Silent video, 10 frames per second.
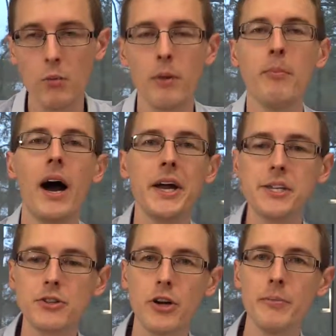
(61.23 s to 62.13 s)
where my
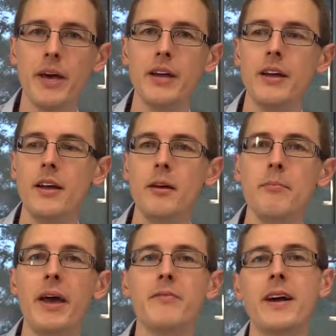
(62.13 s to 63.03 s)
treatment
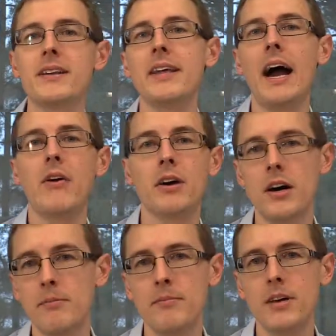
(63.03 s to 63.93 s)
may affect the
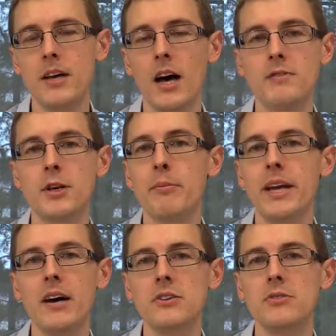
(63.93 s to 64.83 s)
outcome of
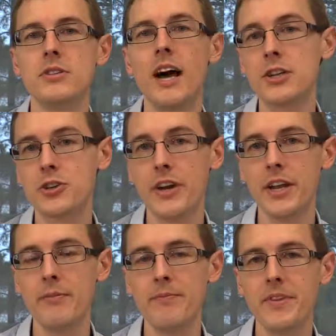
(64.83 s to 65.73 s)
somebody else who's not
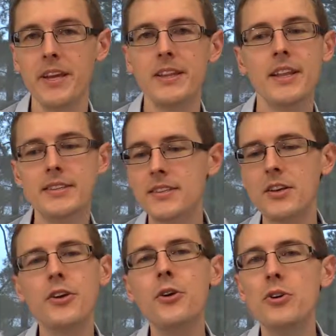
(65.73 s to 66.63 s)
treated. This is a
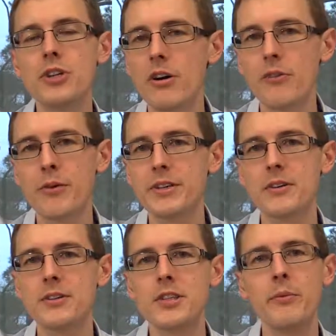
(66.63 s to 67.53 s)
huge area of
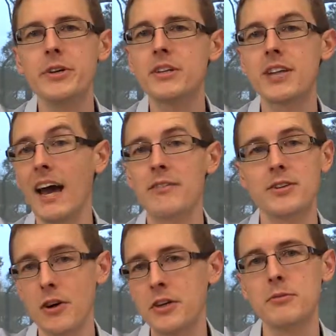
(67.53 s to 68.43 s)
research that we just haven't
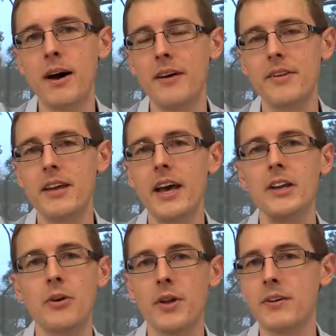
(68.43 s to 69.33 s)
talked about
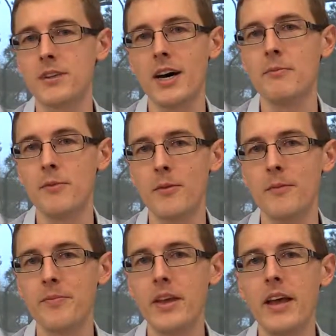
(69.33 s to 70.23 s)
and don't have time for.
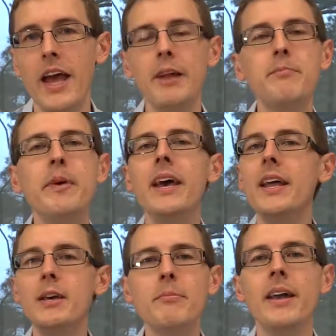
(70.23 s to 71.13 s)
And
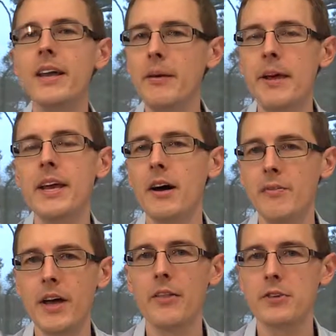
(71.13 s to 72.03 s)
many, many, many of
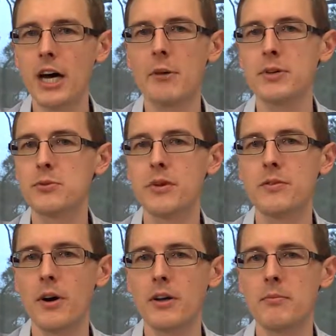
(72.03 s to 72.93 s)
the other topics we've
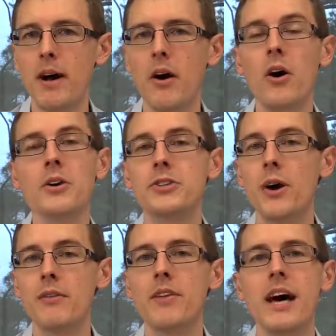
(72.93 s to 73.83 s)
talked about also
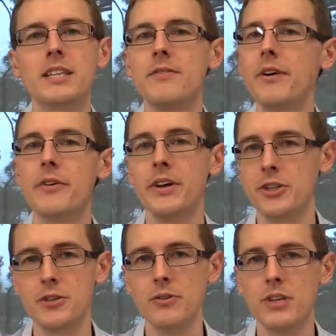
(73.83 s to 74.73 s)
have lots of other
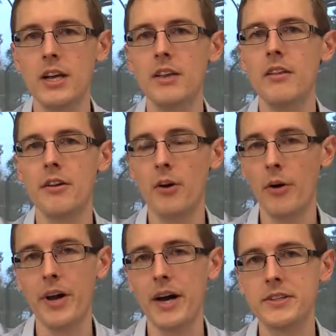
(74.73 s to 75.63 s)
issues that are
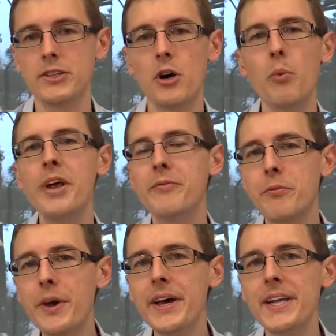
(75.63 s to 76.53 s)
going on. So we've
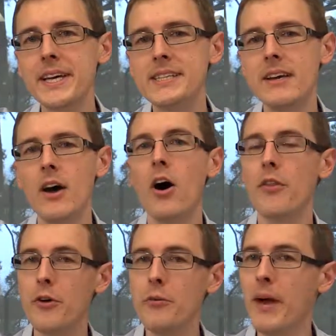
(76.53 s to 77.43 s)
really,
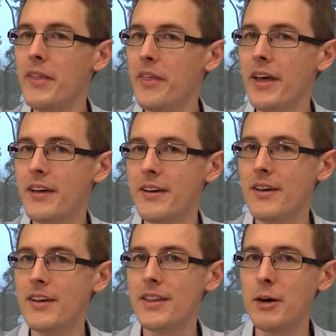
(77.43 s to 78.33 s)
although you may think
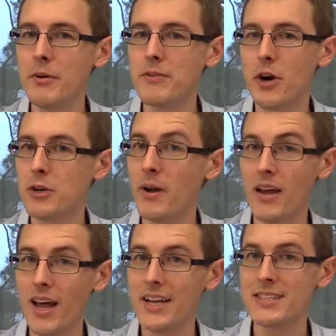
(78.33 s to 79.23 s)
that we've talked about a
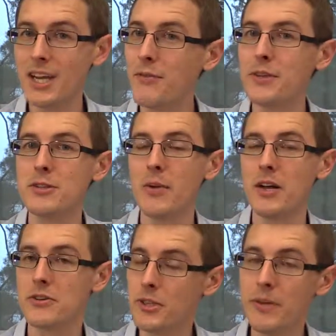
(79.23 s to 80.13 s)
lot of stuff in these
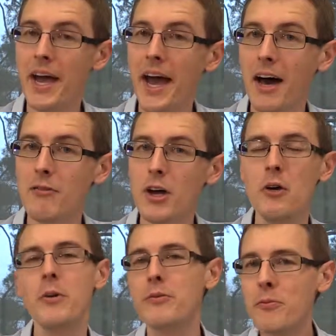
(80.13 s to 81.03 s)
modules, and we have,
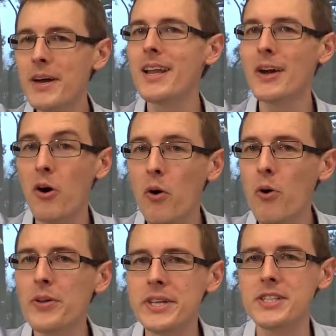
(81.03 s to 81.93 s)
we've really
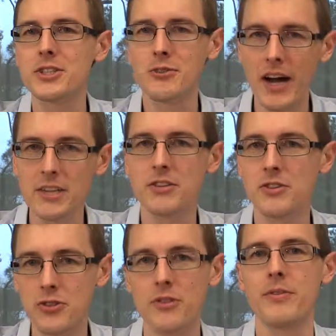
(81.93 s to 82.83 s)
only scratched the
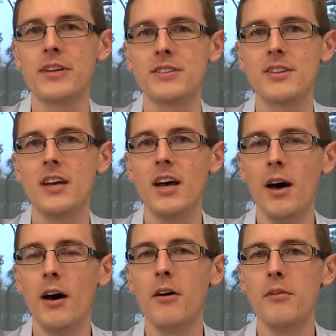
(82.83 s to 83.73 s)
surface
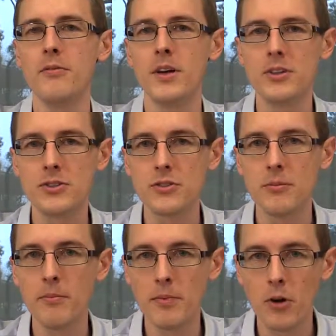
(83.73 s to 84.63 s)
of
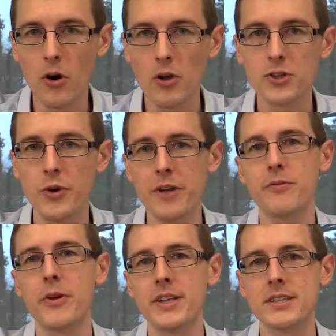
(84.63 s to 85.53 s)
causal
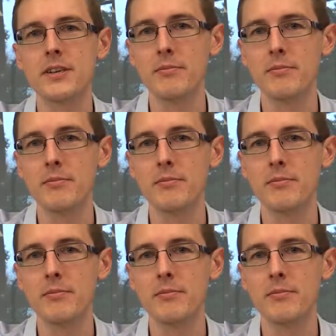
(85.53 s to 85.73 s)
inference